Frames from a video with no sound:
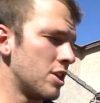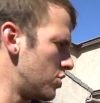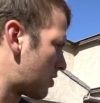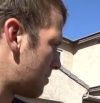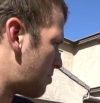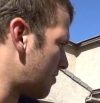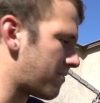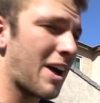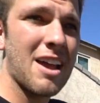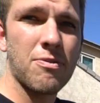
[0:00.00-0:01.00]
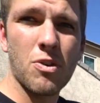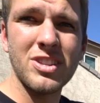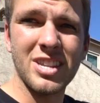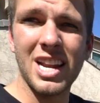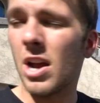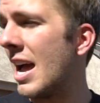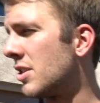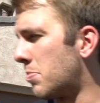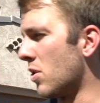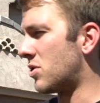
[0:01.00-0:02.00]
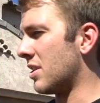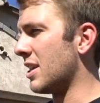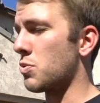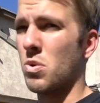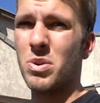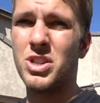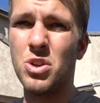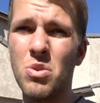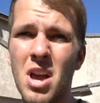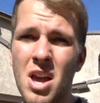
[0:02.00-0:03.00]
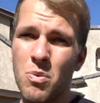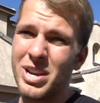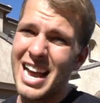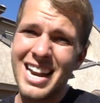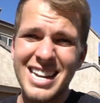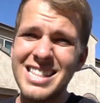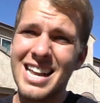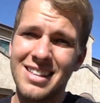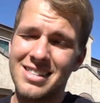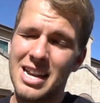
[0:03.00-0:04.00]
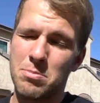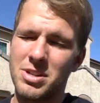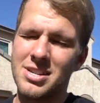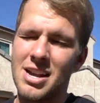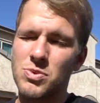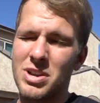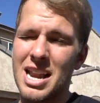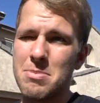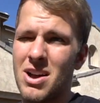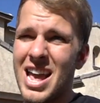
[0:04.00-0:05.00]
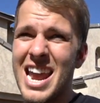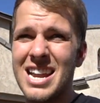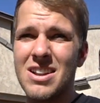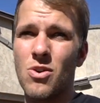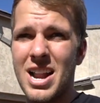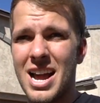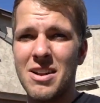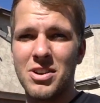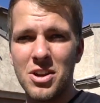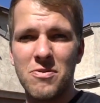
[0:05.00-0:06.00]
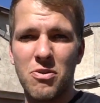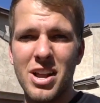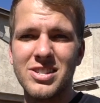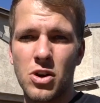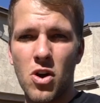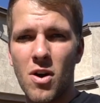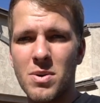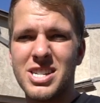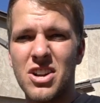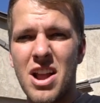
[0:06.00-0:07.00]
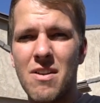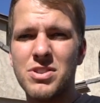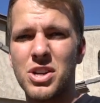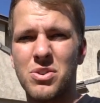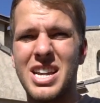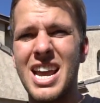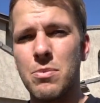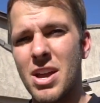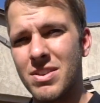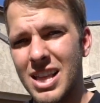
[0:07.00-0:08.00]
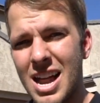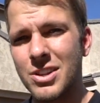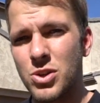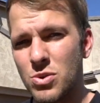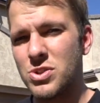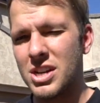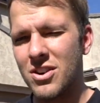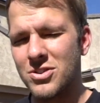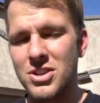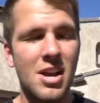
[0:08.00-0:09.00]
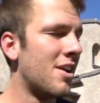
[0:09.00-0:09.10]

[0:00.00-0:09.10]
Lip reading: You can put 5 friends in it as opposed to this where we 2. We kind of need that at the Tech Bud's house. We got about 8 or 9 good friends that are always here every single day, and we have a lot of 2-seaters.